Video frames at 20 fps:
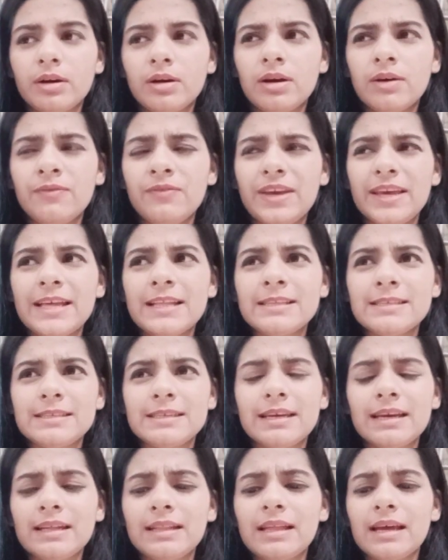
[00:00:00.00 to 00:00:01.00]
we can
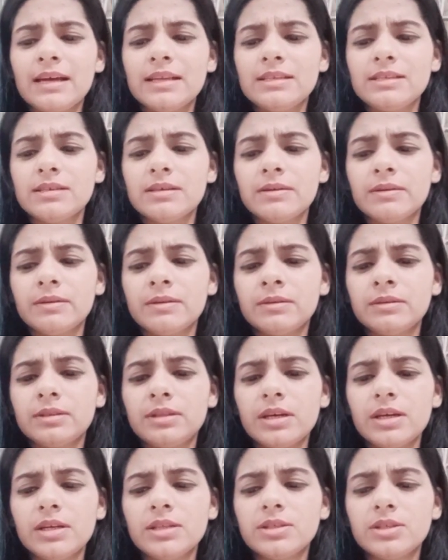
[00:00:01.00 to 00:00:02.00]
say that
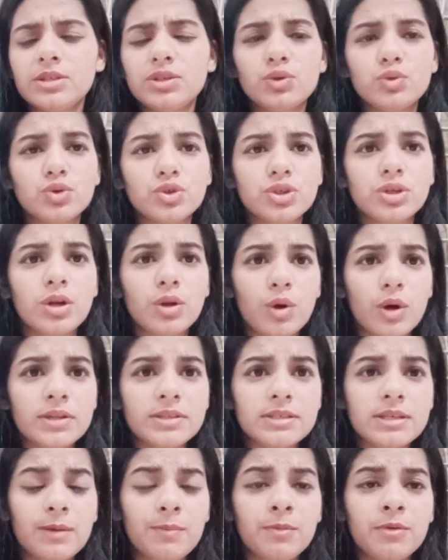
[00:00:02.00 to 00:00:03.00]
the institutional
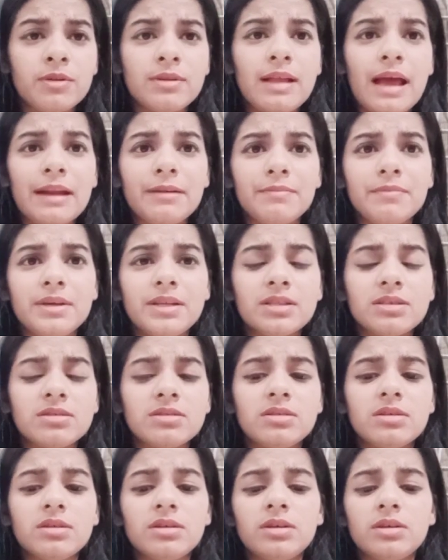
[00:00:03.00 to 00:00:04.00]
concept, that
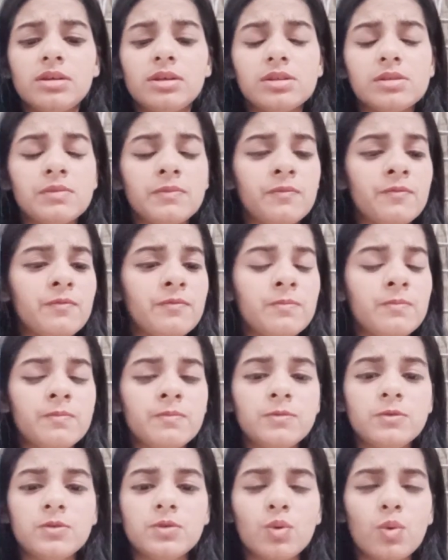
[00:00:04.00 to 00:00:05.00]
means the
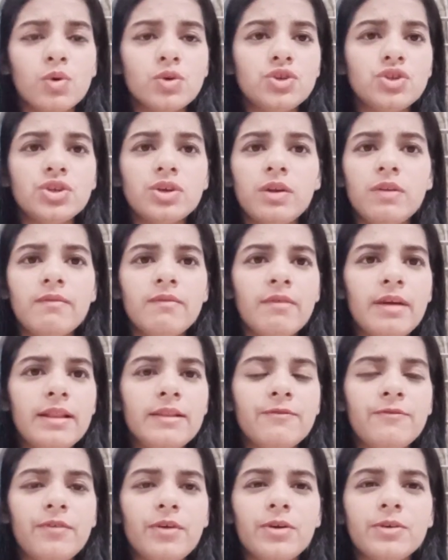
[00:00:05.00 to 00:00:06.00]
social
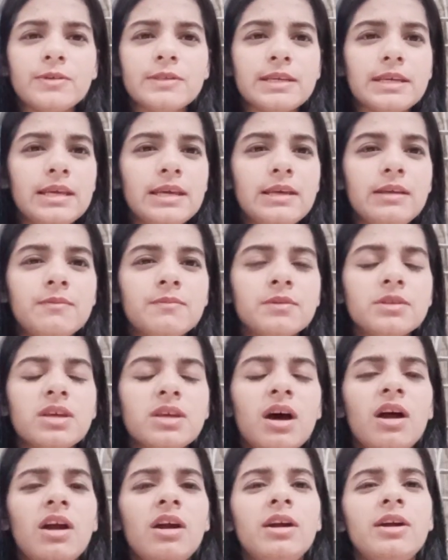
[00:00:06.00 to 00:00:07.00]
welfare schemes
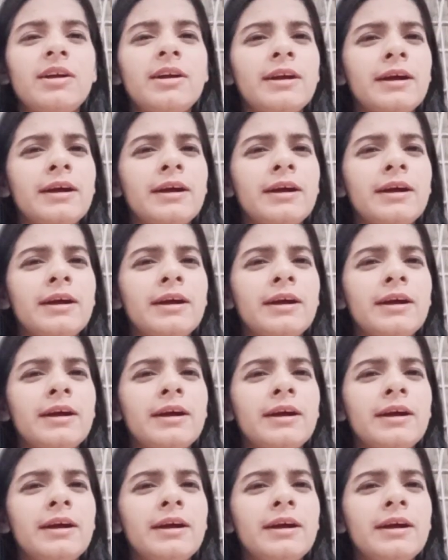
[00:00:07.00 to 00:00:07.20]
are